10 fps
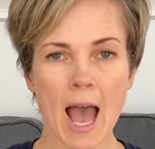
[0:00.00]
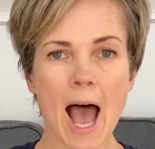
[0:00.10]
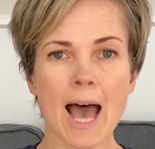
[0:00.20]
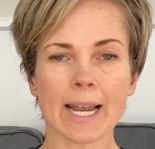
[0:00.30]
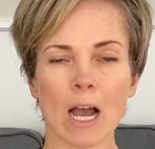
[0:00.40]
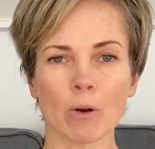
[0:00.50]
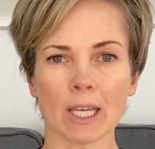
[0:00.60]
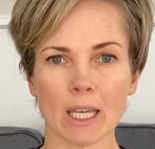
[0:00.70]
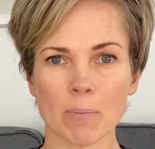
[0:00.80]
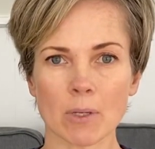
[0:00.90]
And now
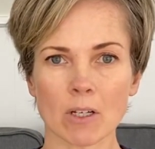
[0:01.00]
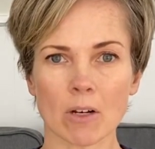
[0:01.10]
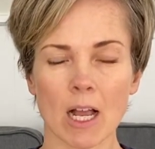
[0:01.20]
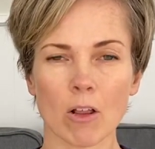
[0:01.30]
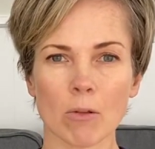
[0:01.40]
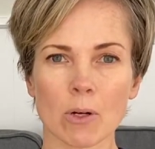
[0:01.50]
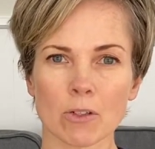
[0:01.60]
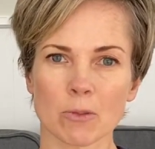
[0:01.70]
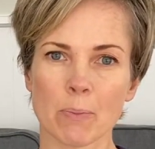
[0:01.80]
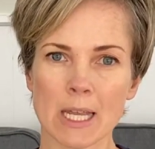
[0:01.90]
keeping your
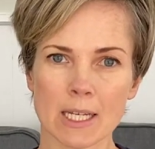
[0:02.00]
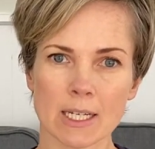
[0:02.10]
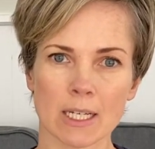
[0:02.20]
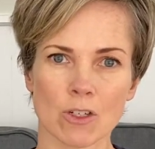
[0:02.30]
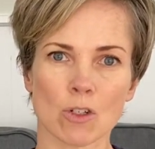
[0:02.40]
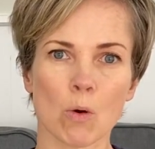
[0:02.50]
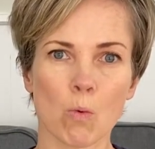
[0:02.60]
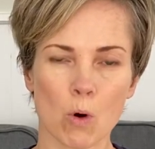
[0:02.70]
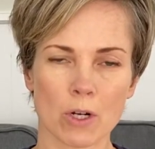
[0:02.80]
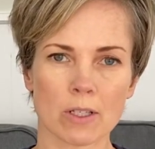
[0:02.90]
elbows pinned in
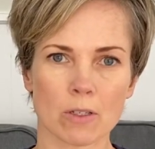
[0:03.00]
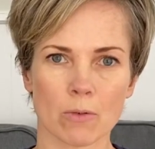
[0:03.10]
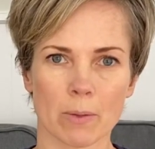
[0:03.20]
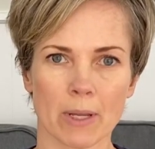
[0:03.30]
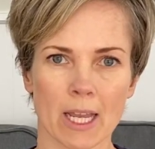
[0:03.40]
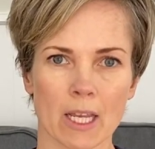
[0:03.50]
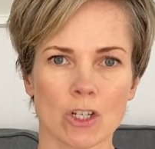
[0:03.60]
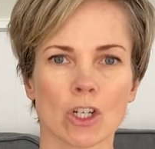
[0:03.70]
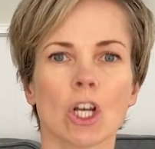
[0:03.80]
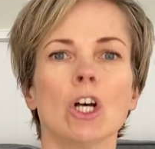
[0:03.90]
towards the rib
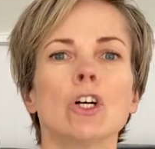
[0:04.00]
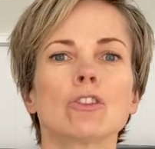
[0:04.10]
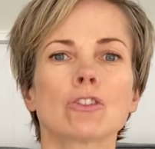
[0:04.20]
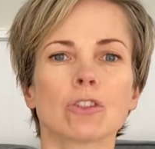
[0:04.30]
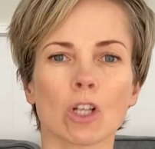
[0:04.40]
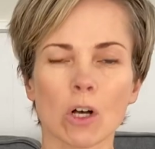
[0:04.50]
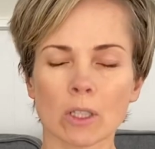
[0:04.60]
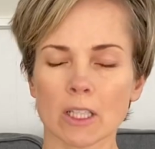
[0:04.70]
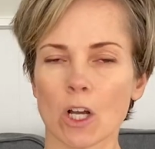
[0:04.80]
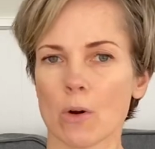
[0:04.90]
cage,
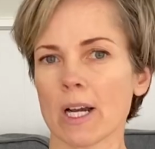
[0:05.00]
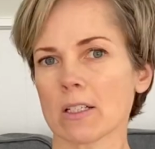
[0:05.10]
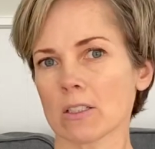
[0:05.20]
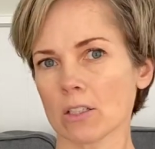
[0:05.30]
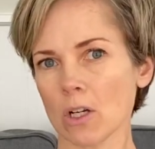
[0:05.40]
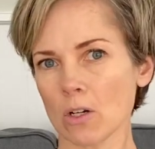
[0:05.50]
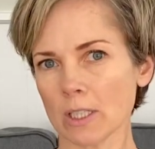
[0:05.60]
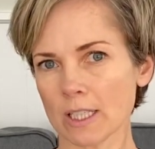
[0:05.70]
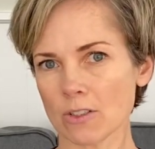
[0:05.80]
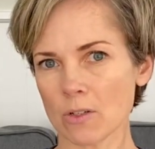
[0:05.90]
slowly lower as
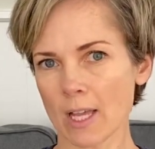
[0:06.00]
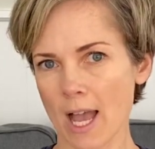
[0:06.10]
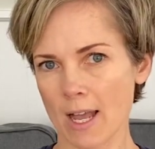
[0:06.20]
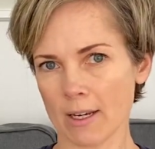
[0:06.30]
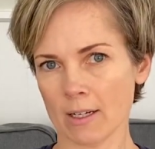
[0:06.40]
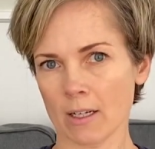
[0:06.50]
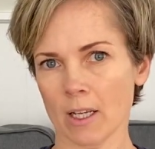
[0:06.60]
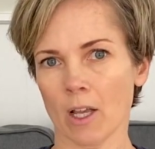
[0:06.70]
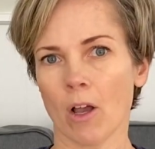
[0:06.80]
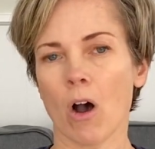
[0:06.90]
slowly as you can,
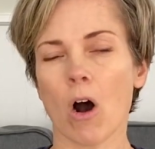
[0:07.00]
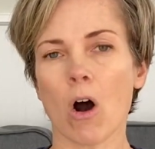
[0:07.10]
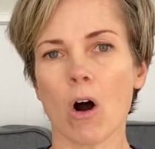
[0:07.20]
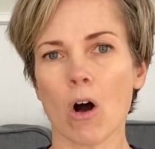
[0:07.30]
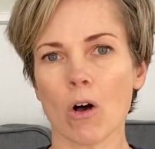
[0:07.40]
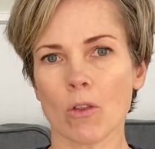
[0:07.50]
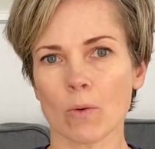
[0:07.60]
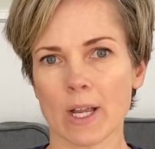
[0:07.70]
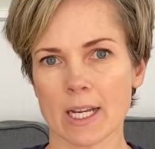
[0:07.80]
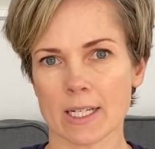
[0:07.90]
all the
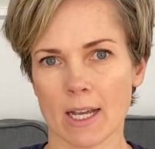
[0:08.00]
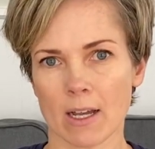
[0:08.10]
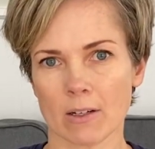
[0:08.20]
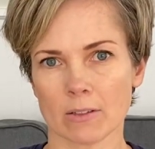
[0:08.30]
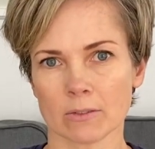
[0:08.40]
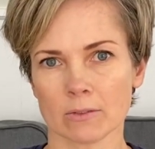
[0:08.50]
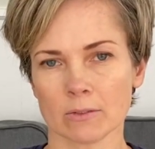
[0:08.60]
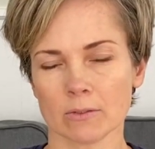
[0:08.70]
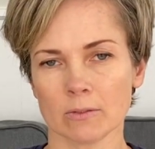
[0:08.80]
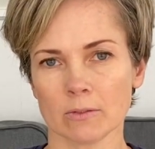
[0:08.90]
way down
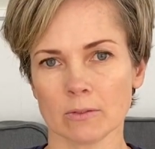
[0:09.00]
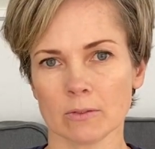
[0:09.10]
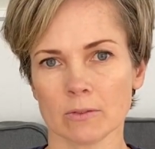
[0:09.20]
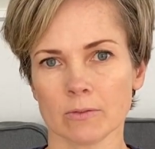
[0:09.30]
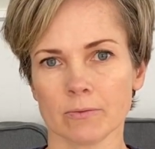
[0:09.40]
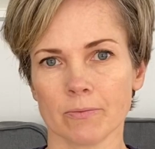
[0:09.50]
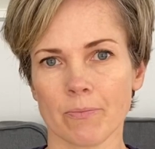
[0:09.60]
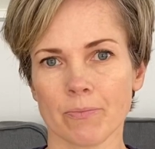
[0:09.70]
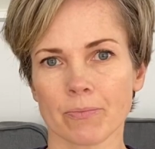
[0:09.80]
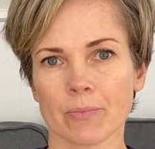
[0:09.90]

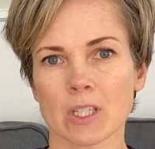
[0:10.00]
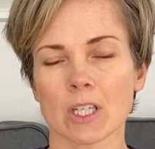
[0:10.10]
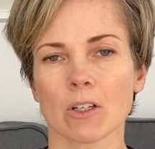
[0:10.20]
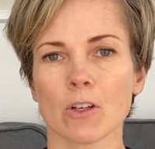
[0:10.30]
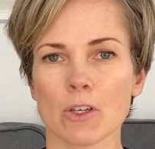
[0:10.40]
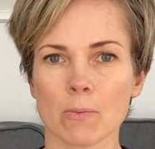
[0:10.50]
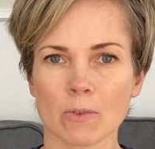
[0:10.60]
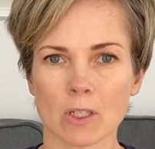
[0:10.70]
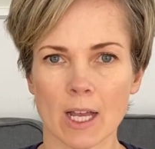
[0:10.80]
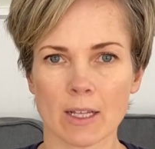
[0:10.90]
till you
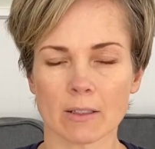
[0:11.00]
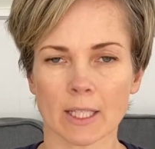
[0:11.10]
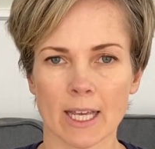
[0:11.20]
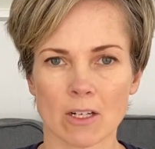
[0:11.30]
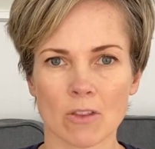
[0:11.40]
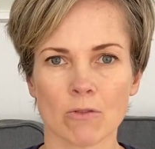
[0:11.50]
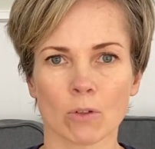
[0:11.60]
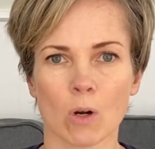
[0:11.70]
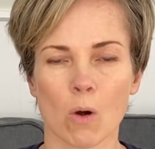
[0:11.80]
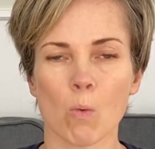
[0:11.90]
land on the
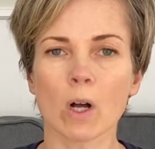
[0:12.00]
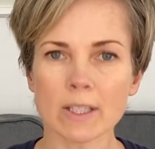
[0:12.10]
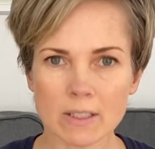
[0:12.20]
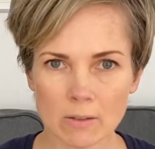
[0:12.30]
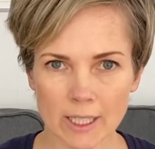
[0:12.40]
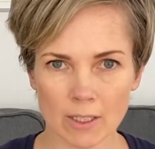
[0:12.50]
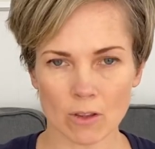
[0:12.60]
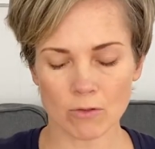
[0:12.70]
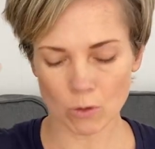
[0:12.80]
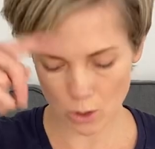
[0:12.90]
floor. Once you land on the
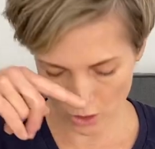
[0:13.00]
floor,